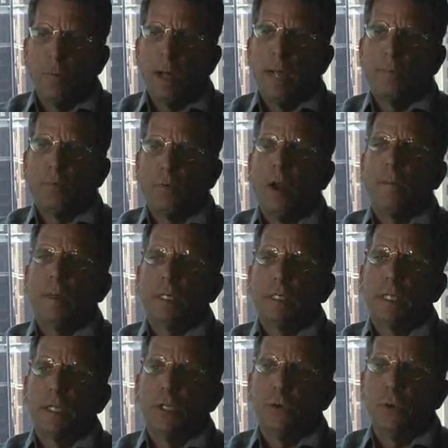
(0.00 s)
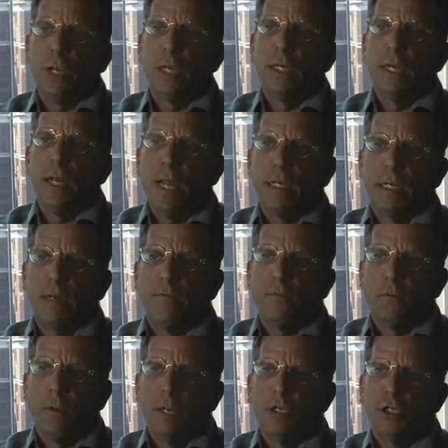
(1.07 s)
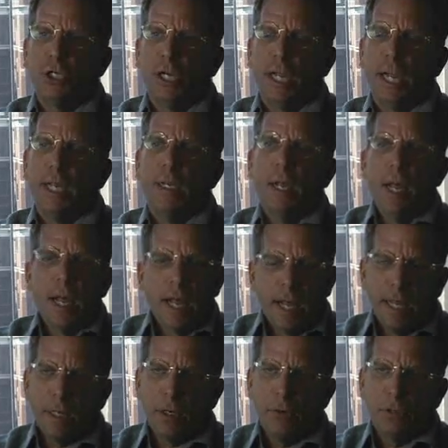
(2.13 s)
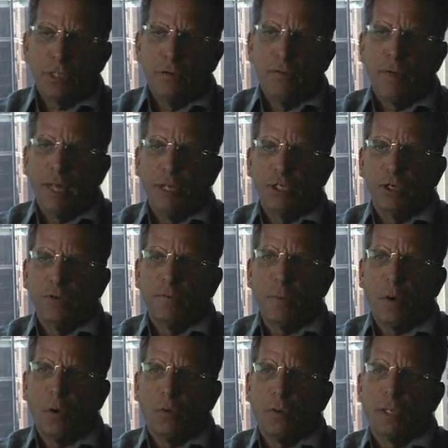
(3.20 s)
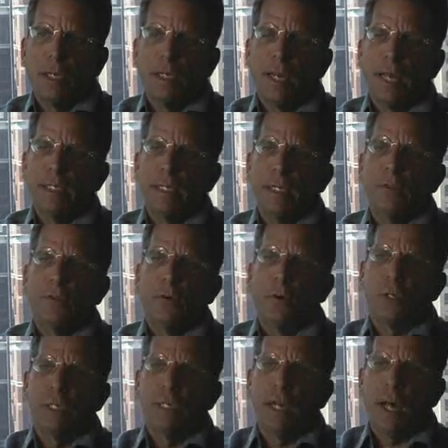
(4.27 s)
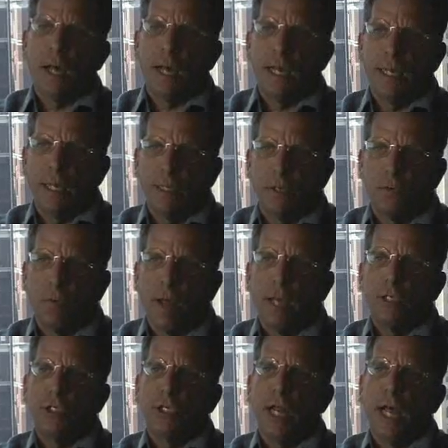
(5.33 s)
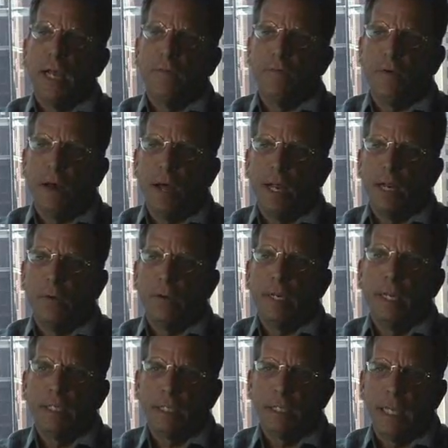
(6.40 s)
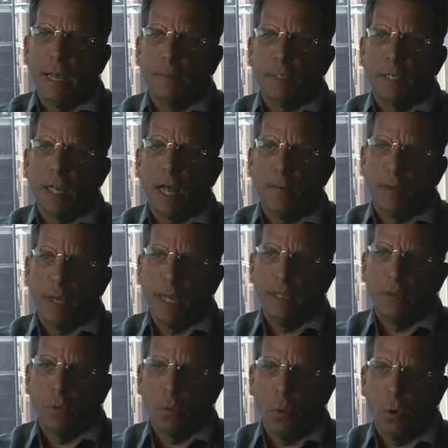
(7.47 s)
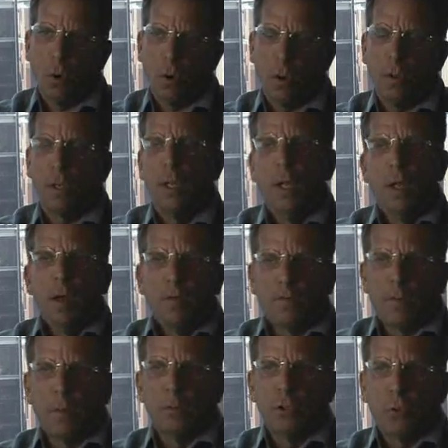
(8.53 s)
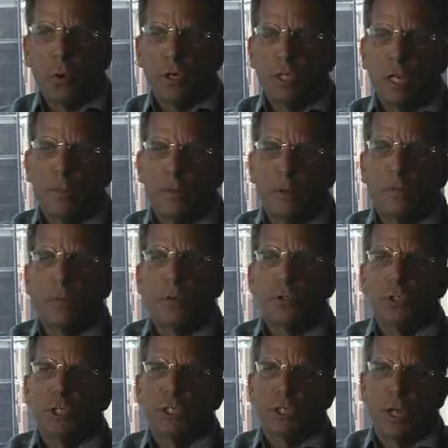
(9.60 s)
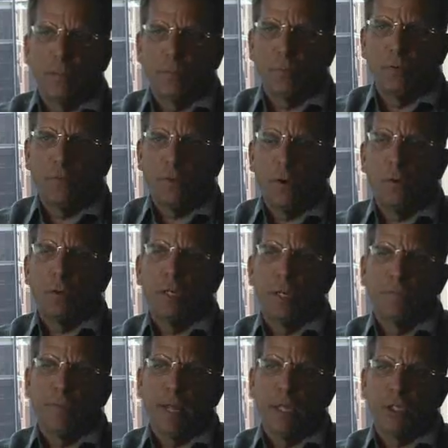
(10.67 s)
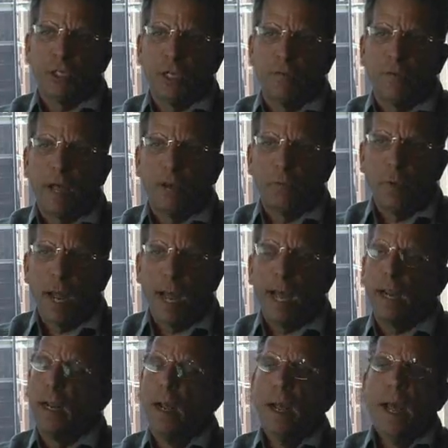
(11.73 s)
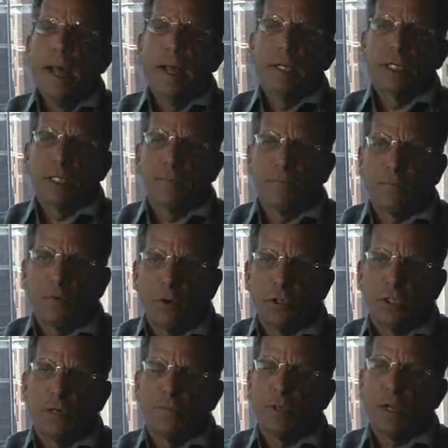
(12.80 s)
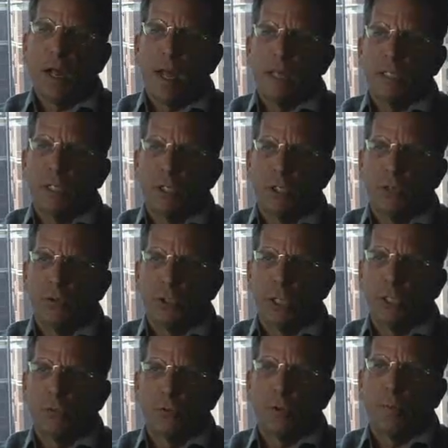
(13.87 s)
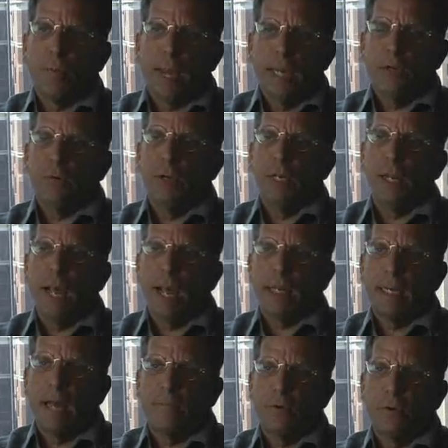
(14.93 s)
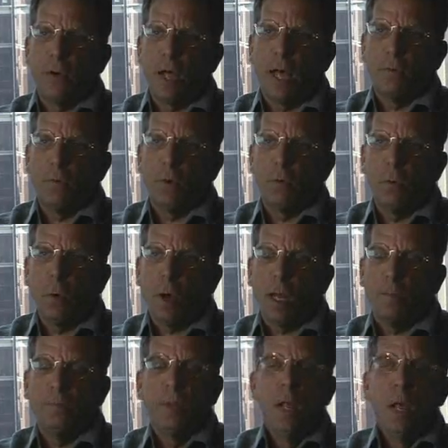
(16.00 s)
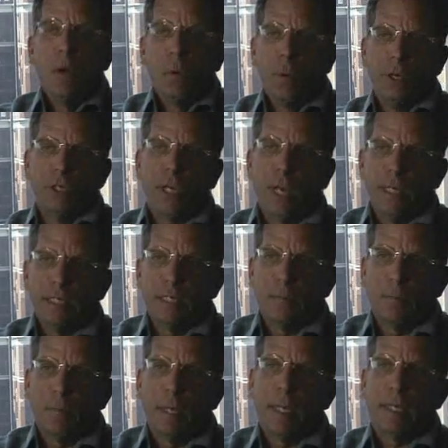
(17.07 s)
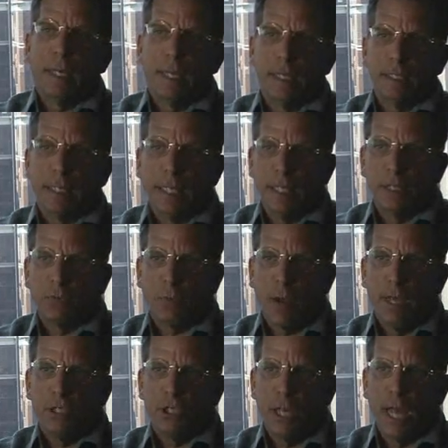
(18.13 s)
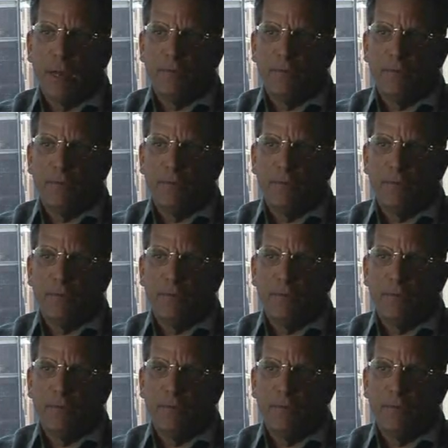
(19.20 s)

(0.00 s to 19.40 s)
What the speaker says: my premise that you cannot differentiate Hitler's invasion of Poland in 1939 and the Reichstag fire and his attempt to dominate the world from George W. Bush's unprovoked invasion of Iraq and subversion of the Constitution through the Patriot Act after 9/11, which I submit is his Reichstag